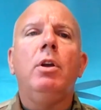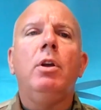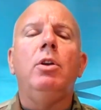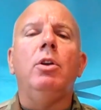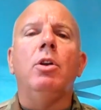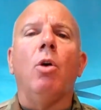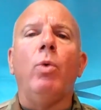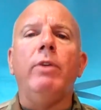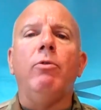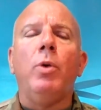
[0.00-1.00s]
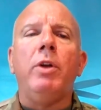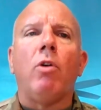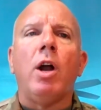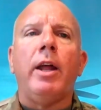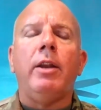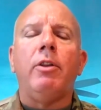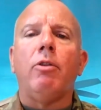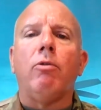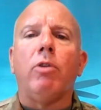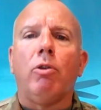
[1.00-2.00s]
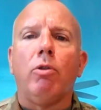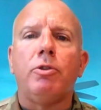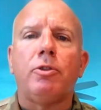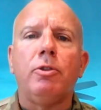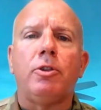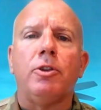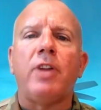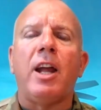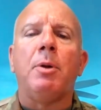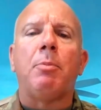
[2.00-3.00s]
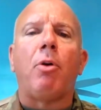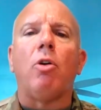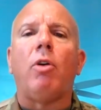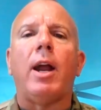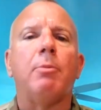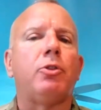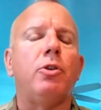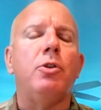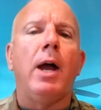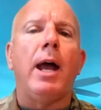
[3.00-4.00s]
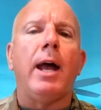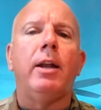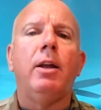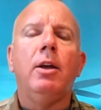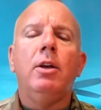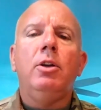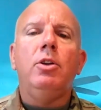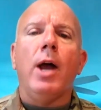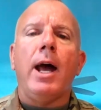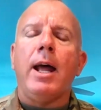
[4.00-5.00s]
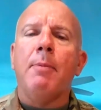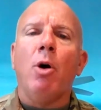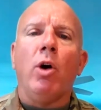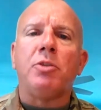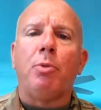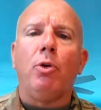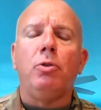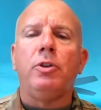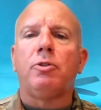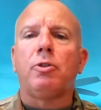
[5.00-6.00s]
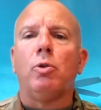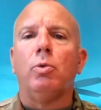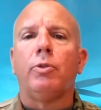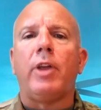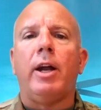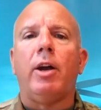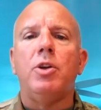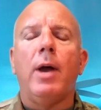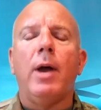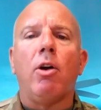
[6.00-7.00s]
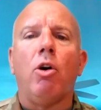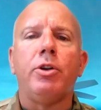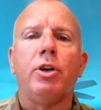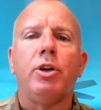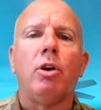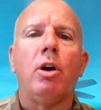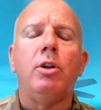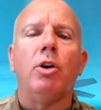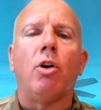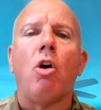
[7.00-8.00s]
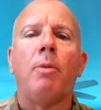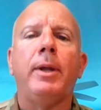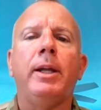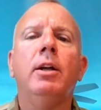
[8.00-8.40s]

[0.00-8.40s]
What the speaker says: We run the recruits sustainment program. So you had MOS producing schools there. You had all your Army